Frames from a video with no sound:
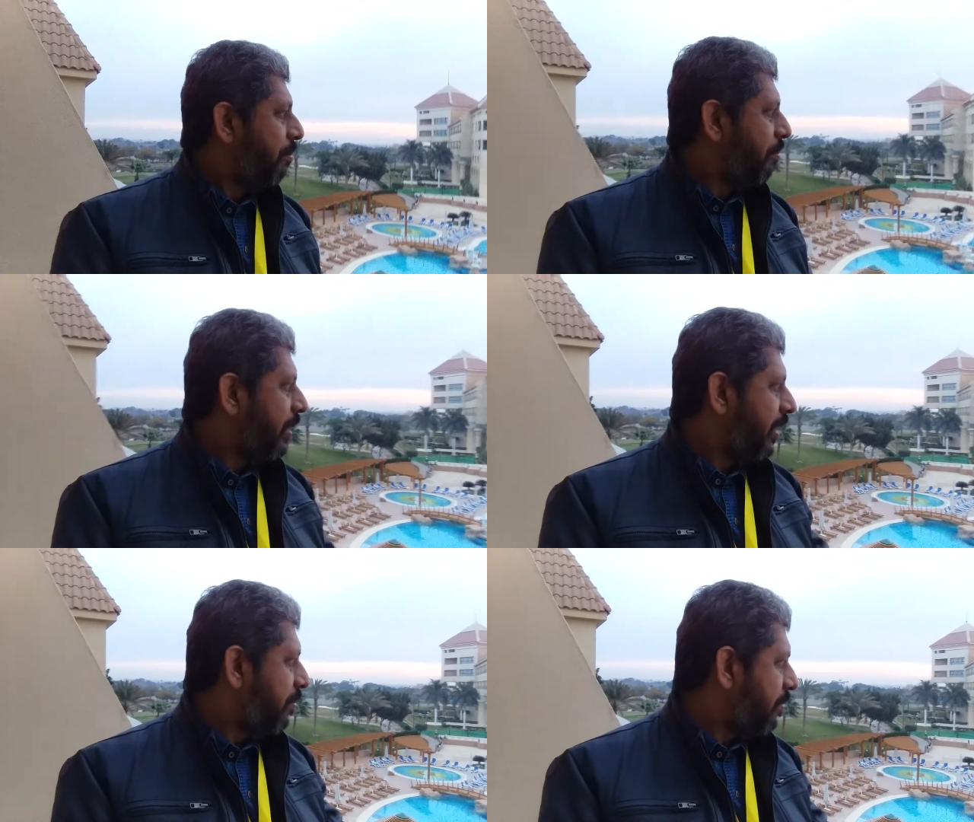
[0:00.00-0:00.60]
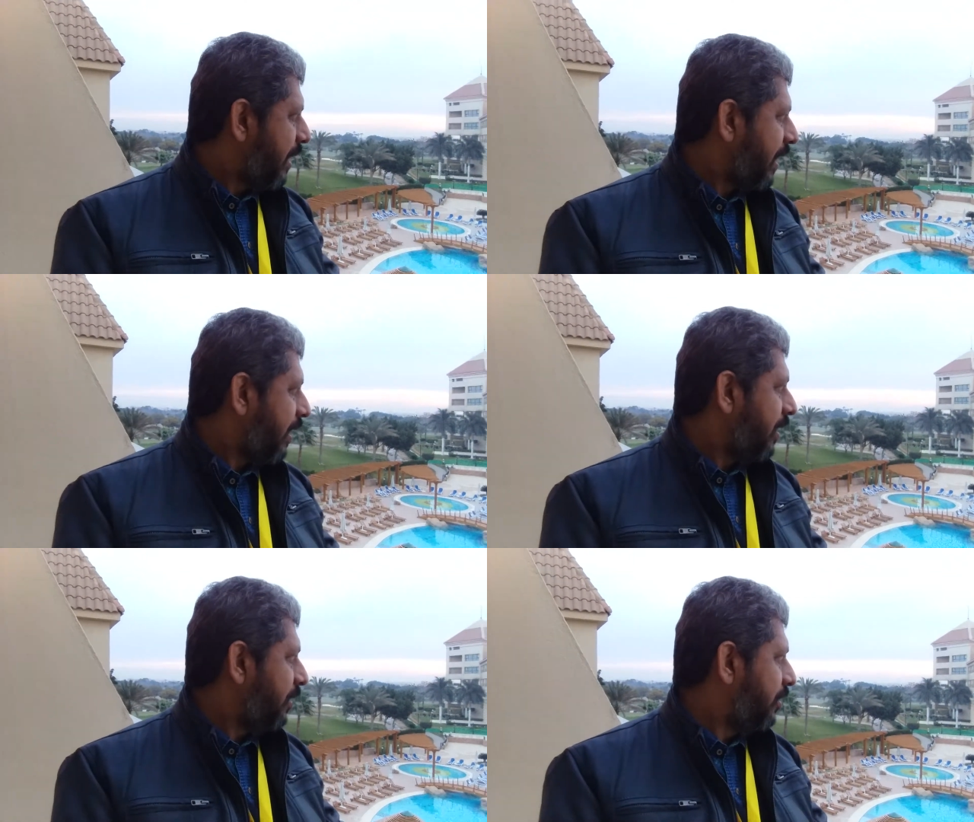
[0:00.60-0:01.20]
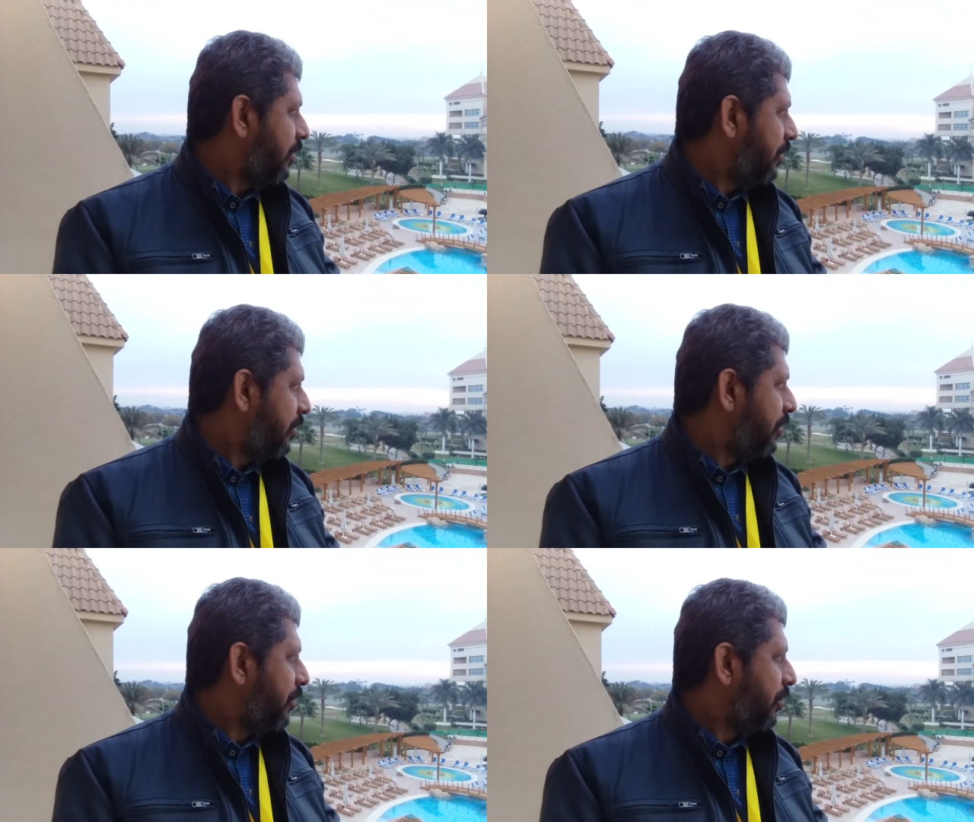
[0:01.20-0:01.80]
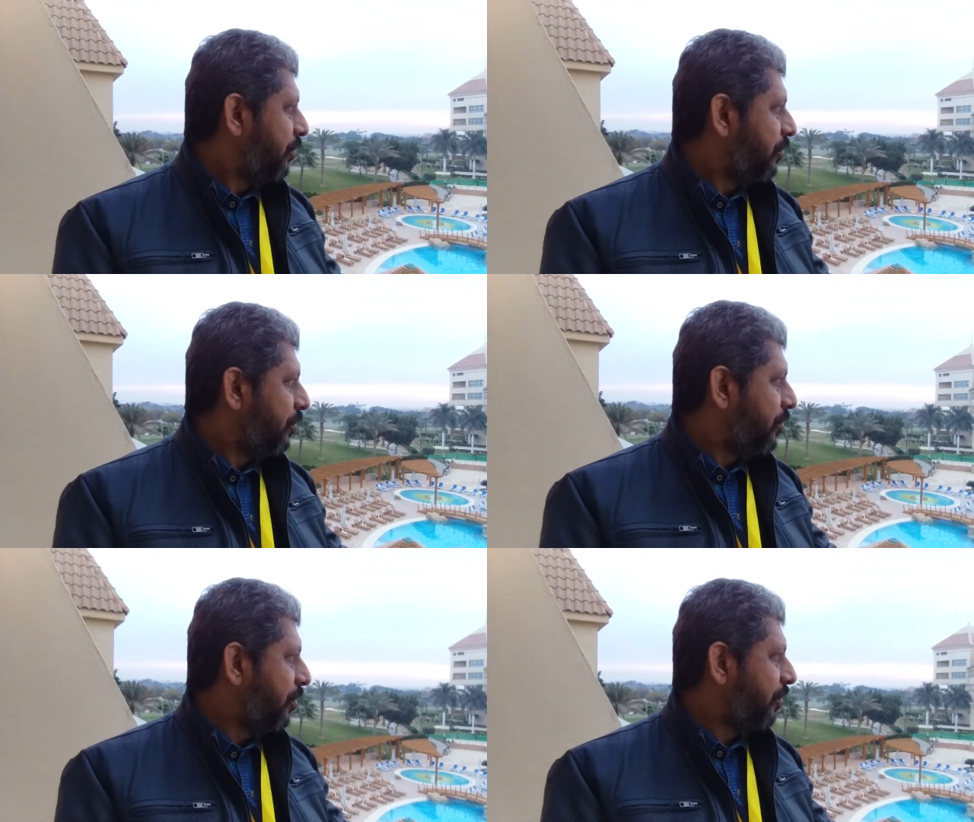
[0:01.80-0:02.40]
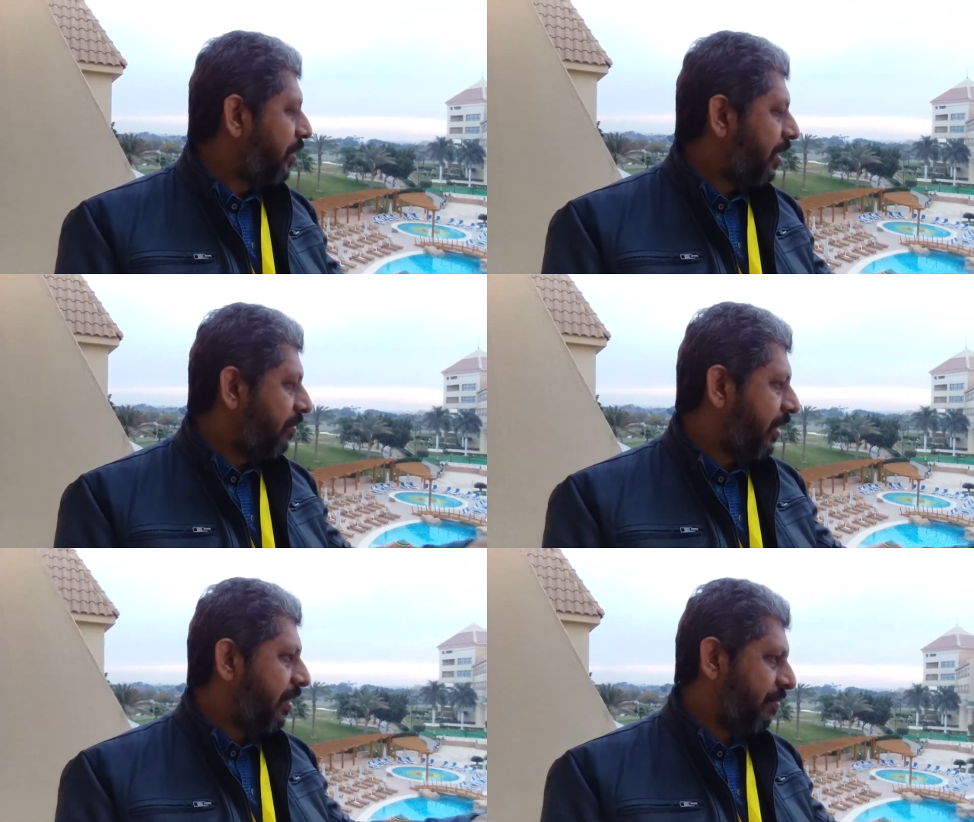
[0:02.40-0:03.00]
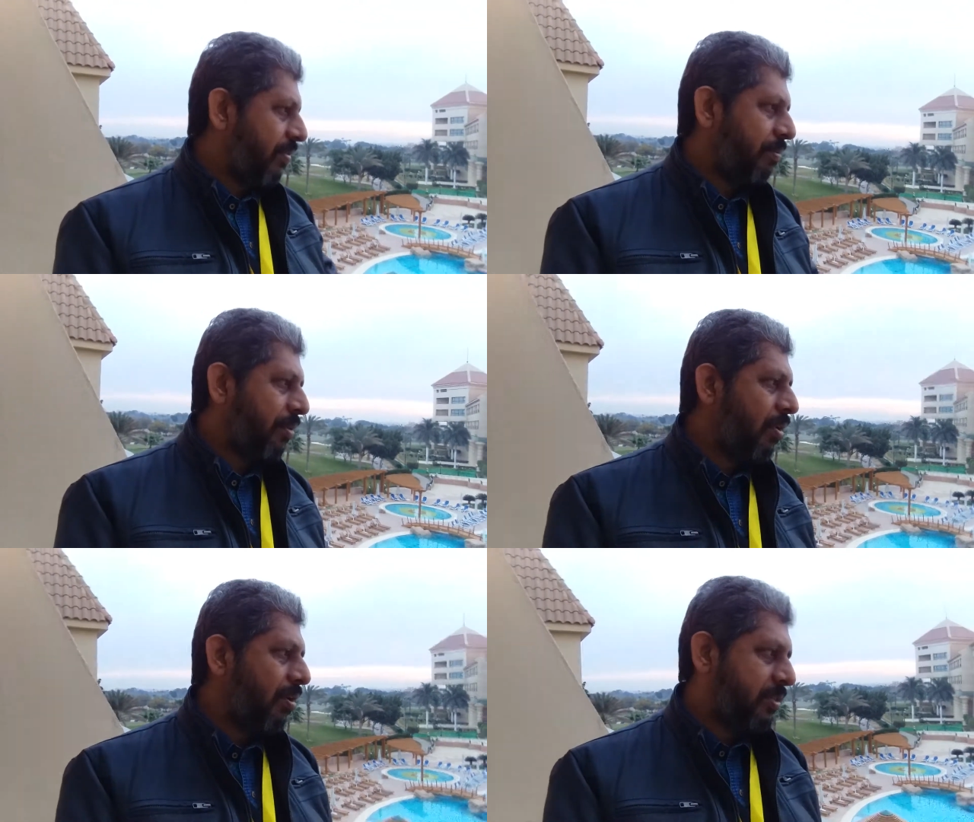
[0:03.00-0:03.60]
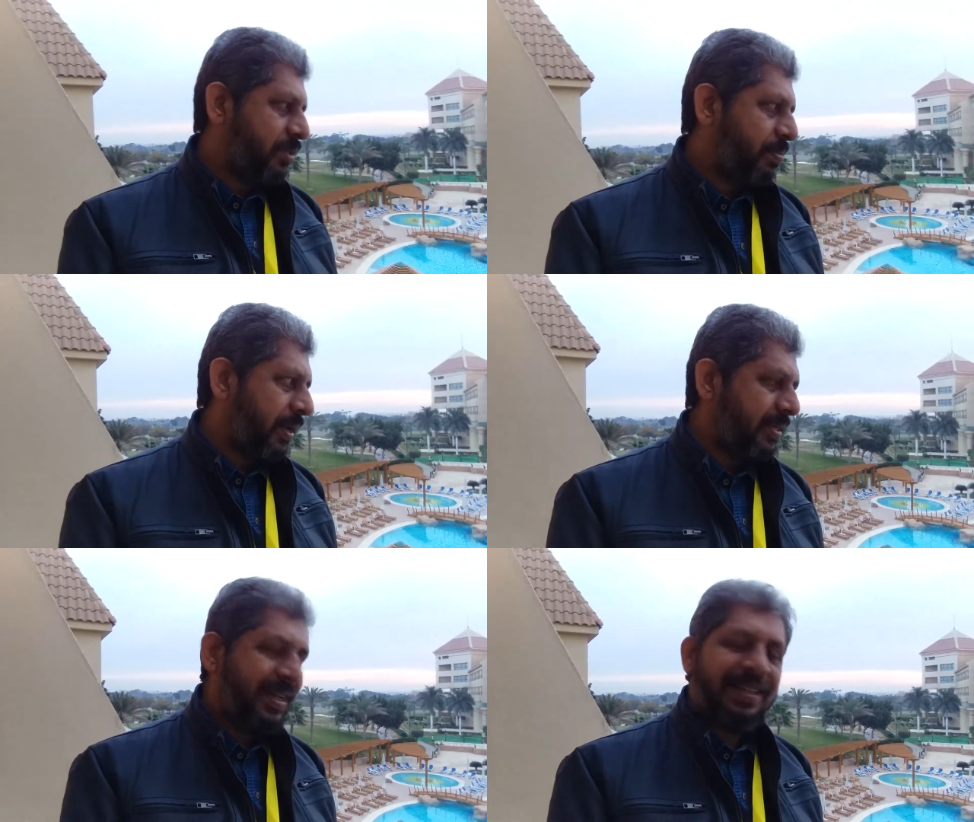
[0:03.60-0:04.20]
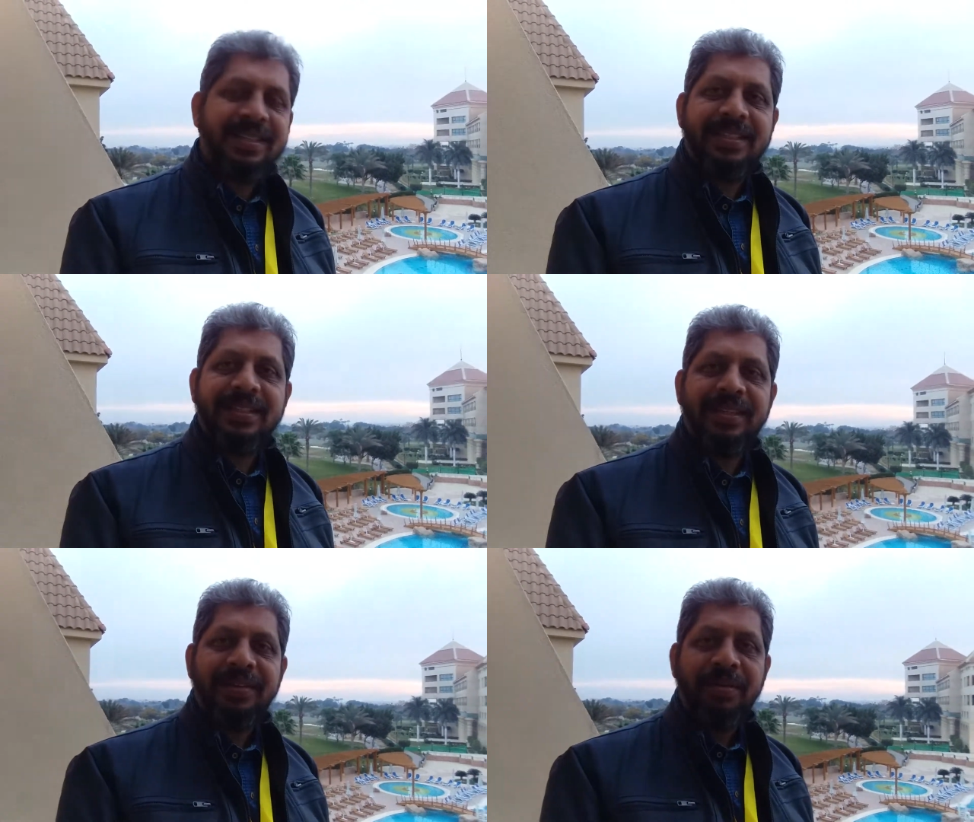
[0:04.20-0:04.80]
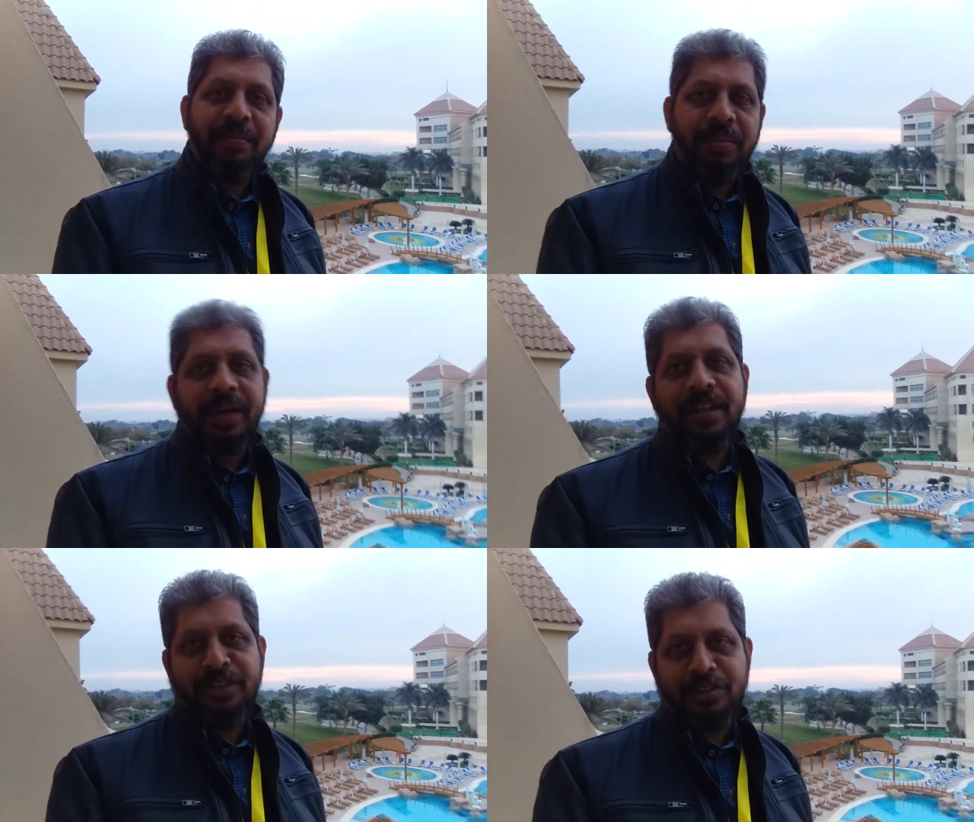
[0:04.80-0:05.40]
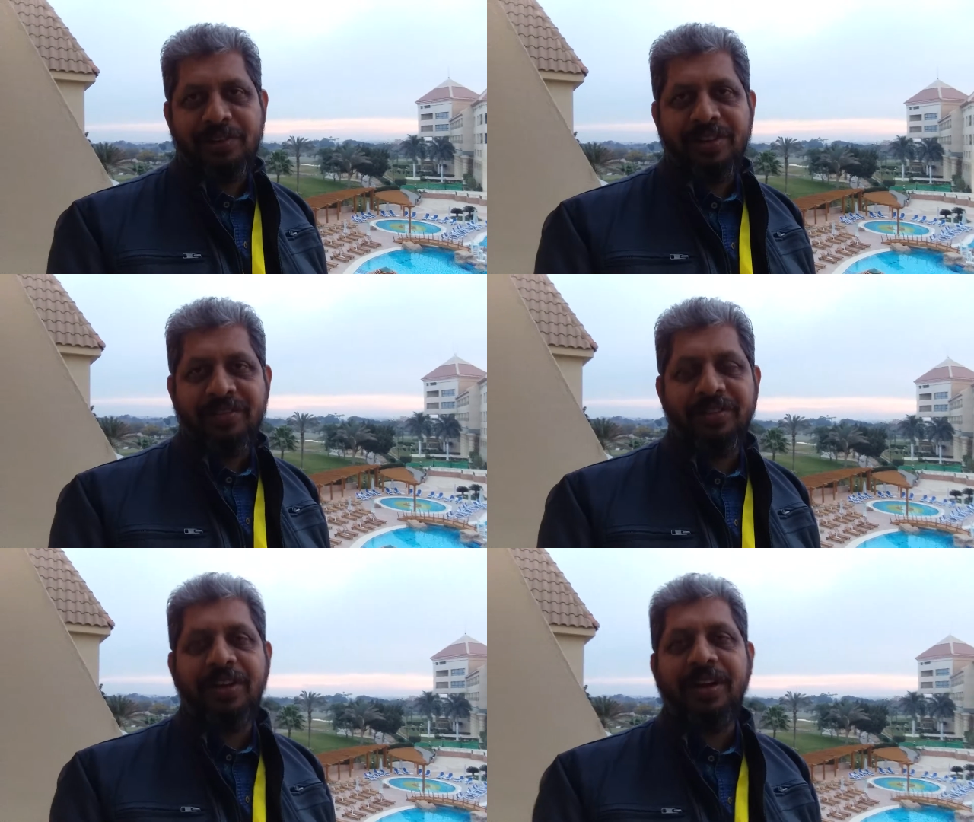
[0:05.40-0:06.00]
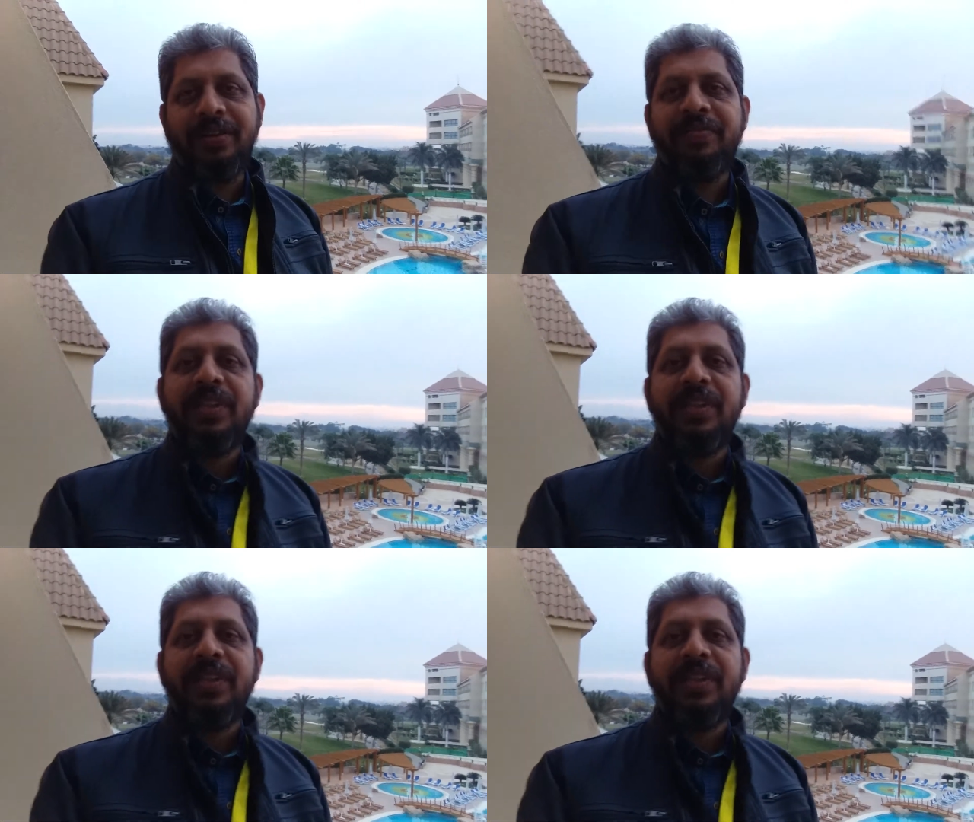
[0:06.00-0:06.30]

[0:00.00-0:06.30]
made man to go away from God's presence, my dear children of God?